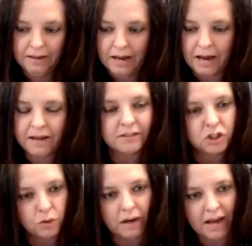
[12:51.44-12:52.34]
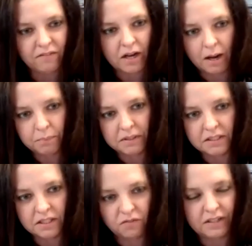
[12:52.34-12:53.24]
I, I do. I have a couple of
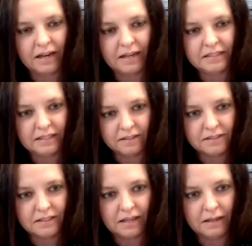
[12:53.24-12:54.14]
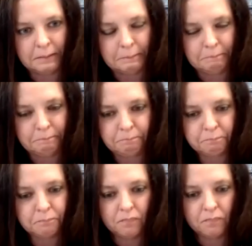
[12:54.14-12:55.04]
different ideas. Um,
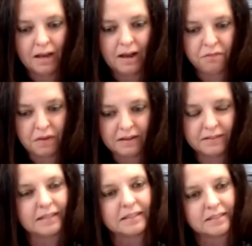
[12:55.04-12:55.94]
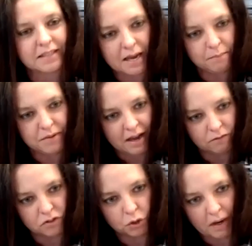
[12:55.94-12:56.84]
I think that this came
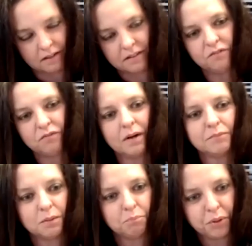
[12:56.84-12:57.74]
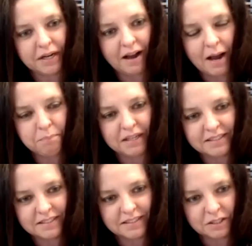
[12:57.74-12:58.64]
down directly from some pretty high
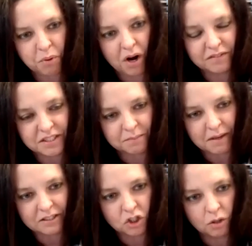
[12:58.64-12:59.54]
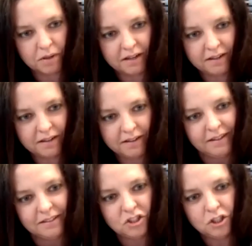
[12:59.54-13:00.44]
places in the province of Manitoba
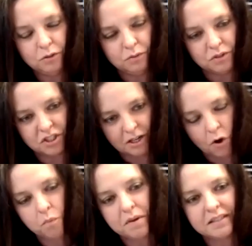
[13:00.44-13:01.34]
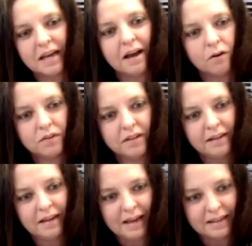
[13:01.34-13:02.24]
to slow me down
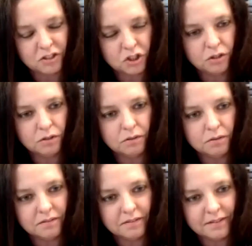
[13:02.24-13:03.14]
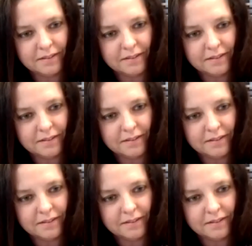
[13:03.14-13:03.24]
and to